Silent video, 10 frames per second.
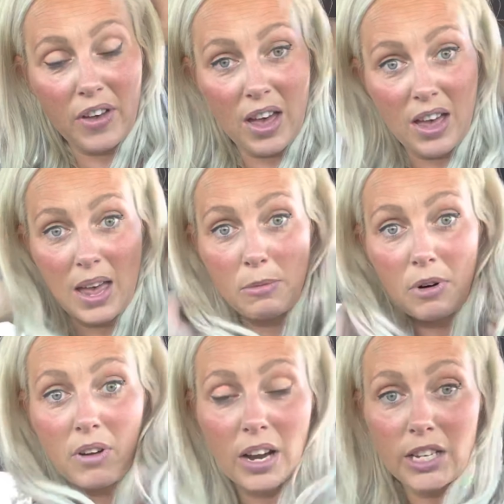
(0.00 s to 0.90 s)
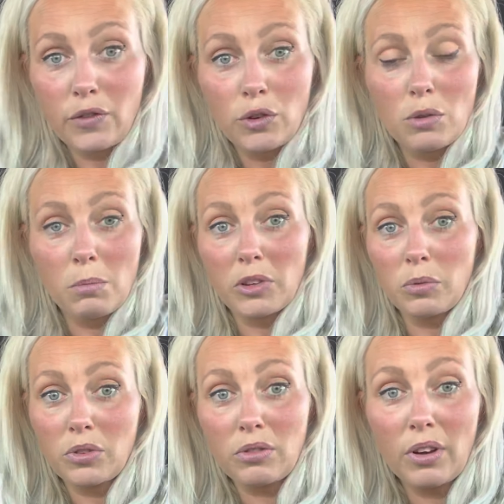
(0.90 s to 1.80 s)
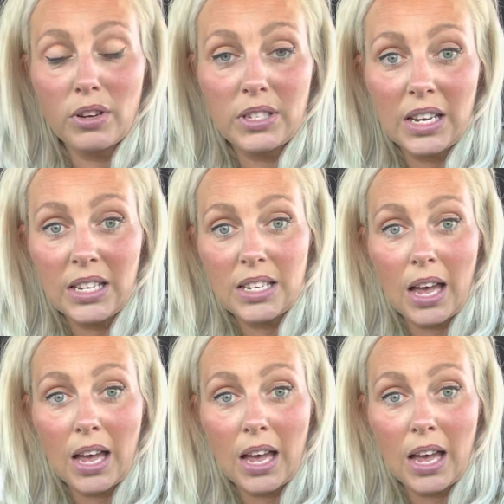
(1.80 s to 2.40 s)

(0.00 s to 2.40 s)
MRIs for your multiple sclerosis,